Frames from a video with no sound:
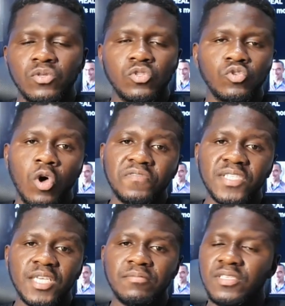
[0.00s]
So
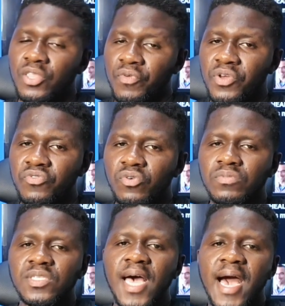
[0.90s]
12 teams, 3
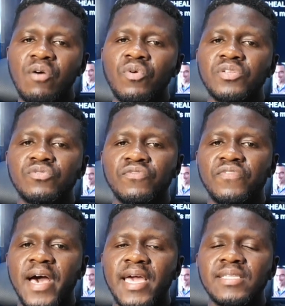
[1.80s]
groups are going to
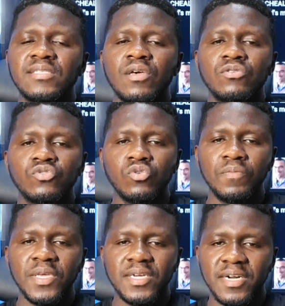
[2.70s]
fight to
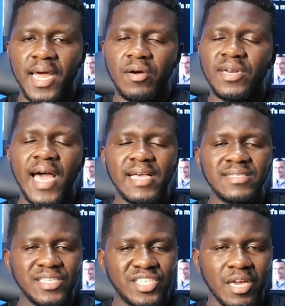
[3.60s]
be crowned
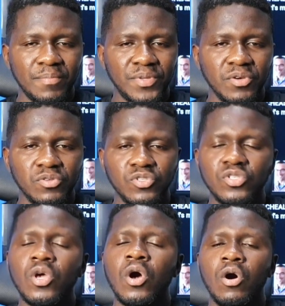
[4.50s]
as the
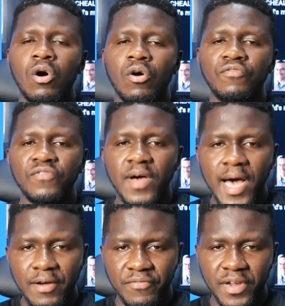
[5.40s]
champions of
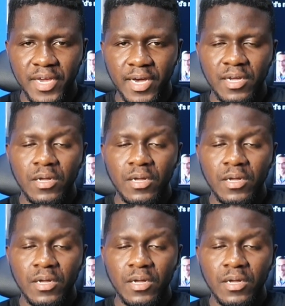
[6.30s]
Africa.